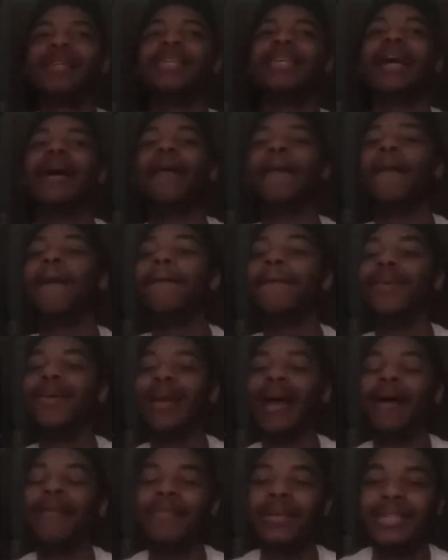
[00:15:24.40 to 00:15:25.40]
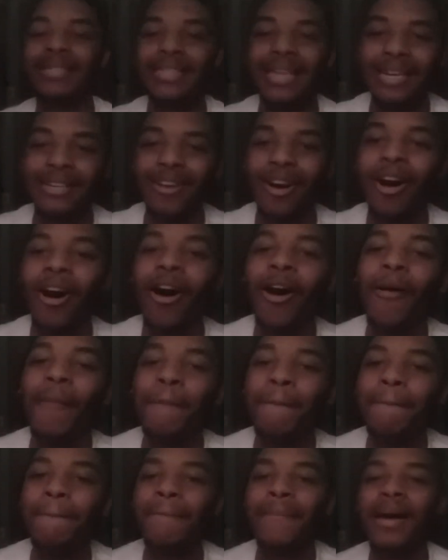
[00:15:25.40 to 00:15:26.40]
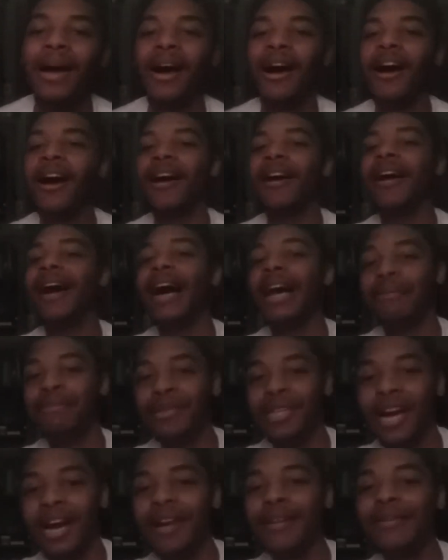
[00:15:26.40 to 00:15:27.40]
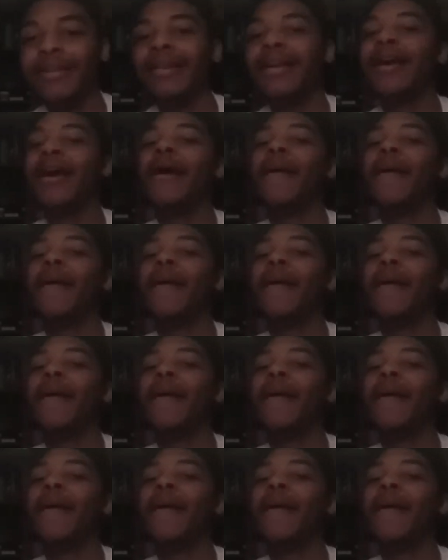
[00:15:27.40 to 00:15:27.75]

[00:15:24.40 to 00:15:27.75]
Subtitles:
Yeah. But that being said, y'all, I'm done.